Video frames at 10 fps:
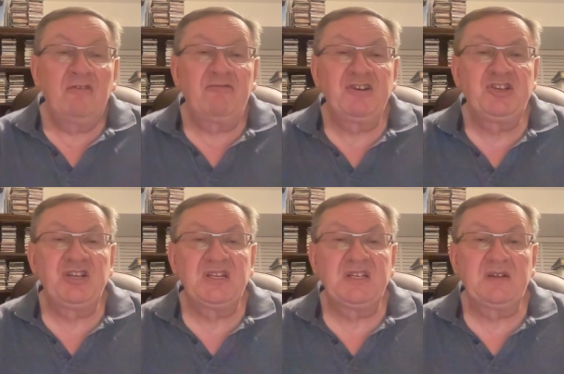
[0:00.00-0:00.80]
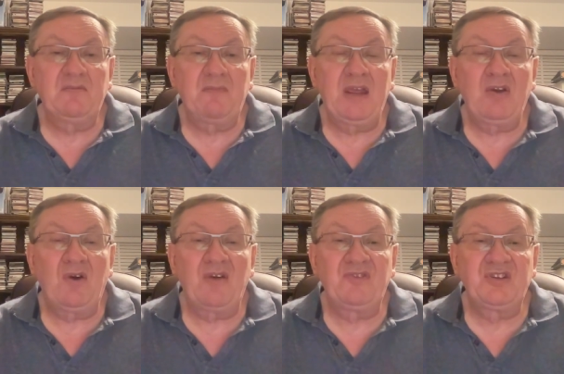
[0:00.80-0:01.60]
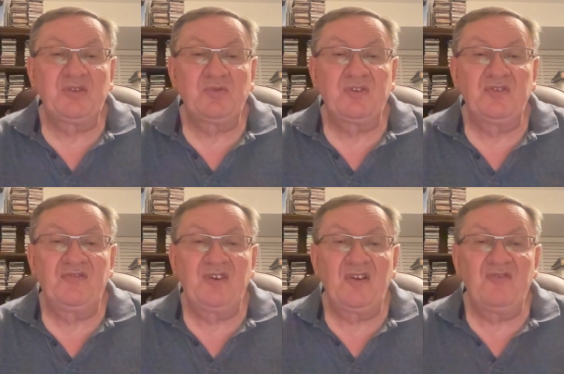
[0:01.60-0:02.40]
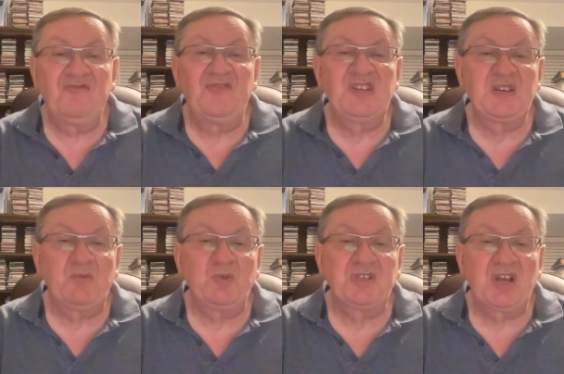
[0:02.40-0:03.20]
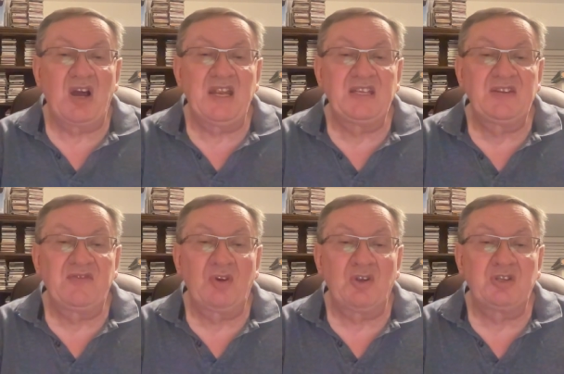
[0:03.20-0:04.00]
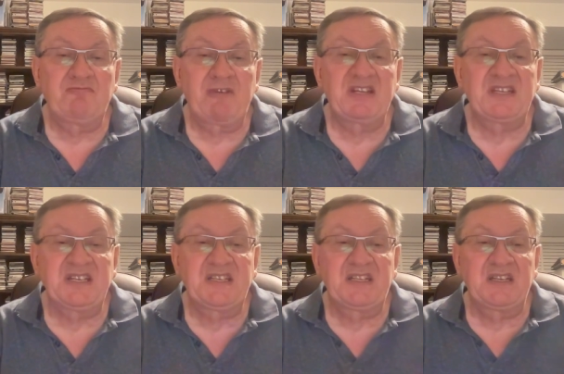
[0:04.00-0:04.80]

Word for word: Christians may not have the sort of visible signs of God's presence